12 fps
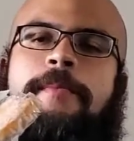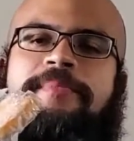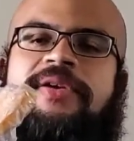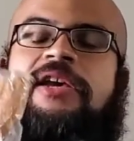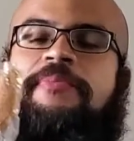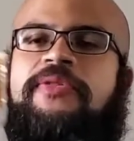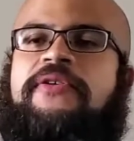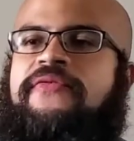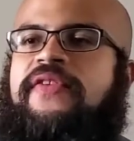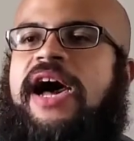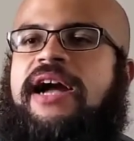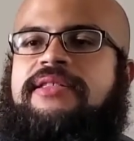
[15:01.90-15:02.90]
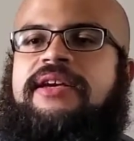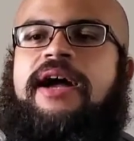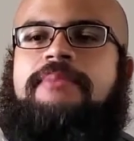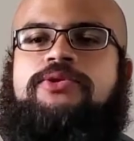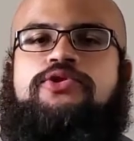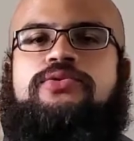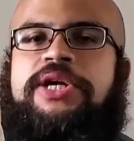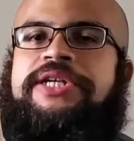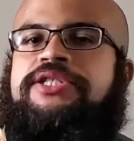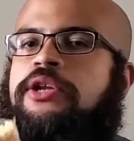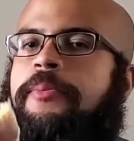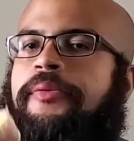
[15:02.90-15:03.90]
Keep the fact that I'm too
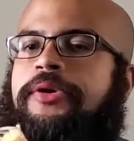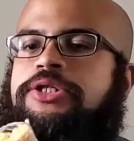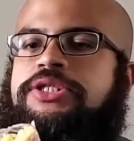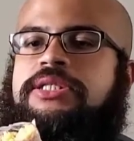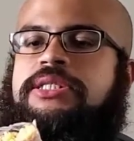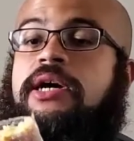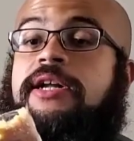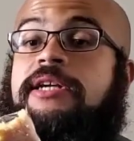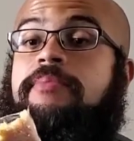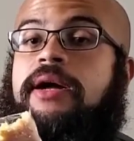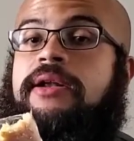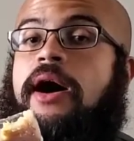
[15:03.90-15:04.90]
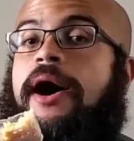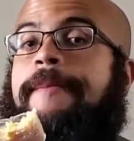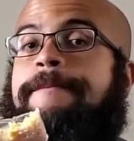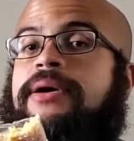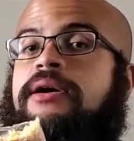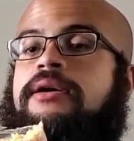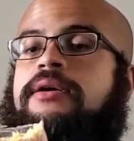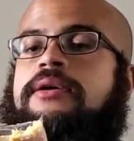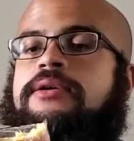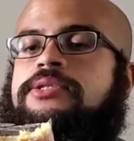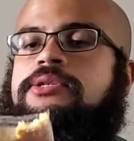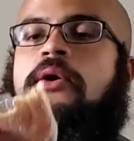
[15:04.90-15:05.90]
lazy to push this honey bun up.
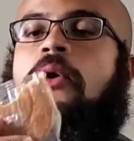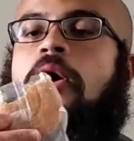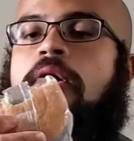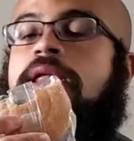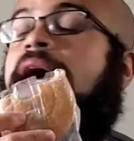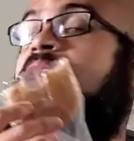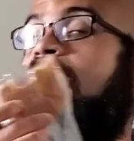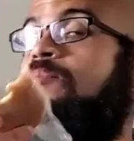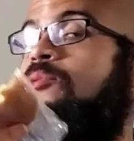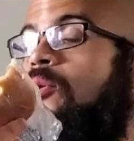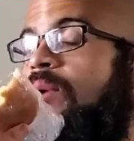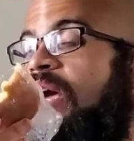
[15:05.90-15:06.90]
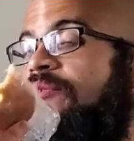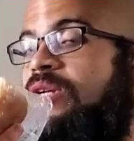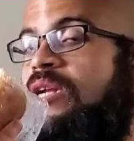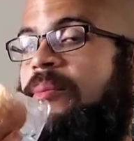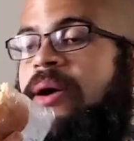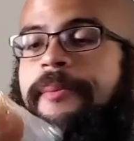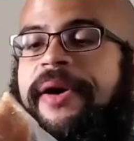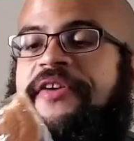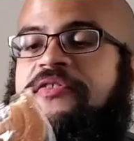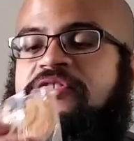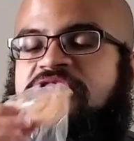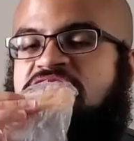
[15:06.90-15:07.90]
So all I keep doing every time I
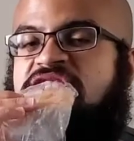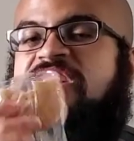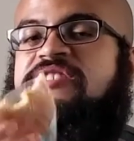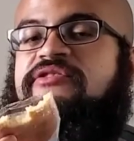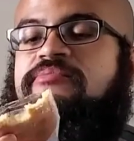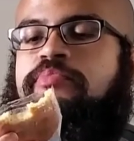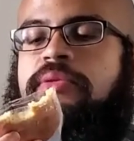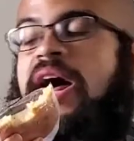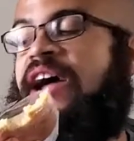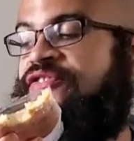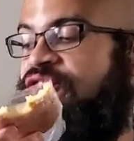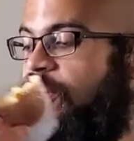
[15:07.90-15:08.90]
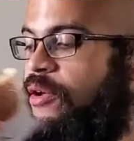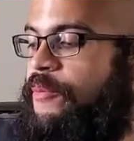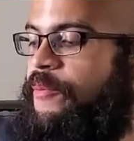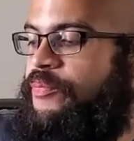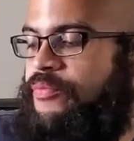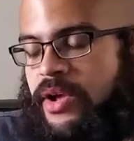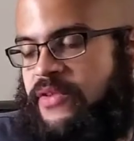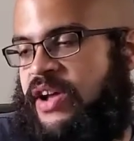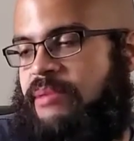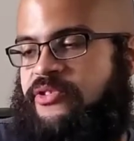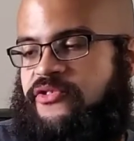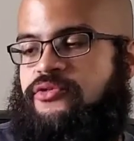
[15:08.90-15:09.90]
bite this is eat plastic. Because
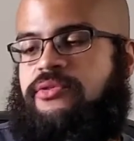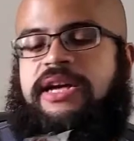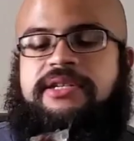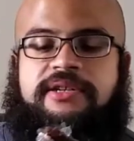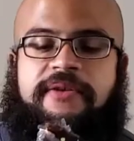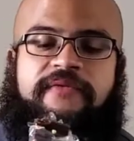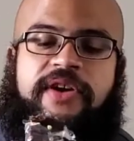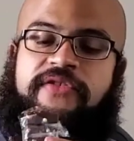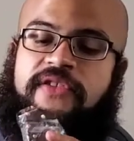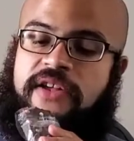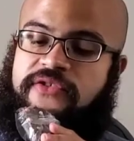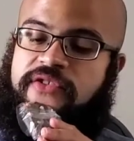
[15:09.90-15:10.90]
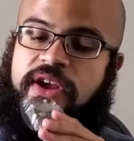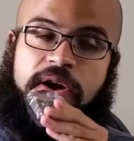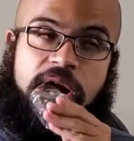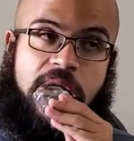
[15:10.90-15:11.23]
I'm just too lazy to fix that scenario.